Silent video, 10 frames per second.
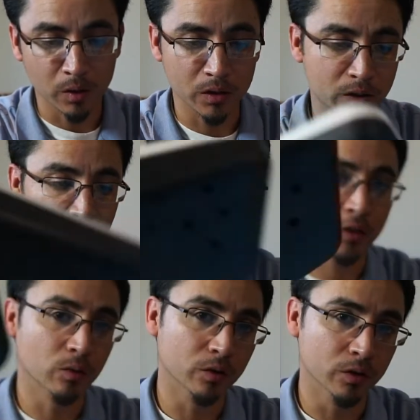Plus the
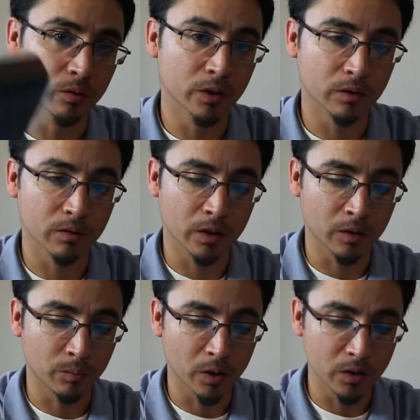actual unit, I
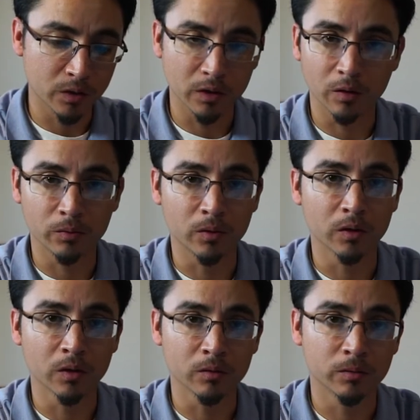could probably sell for
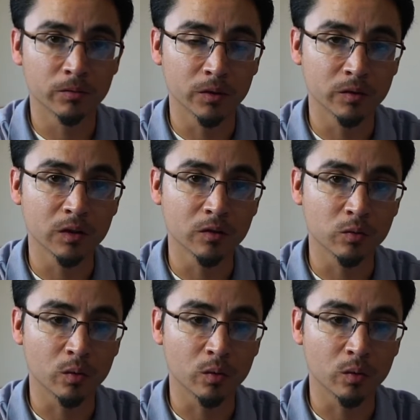another $15 to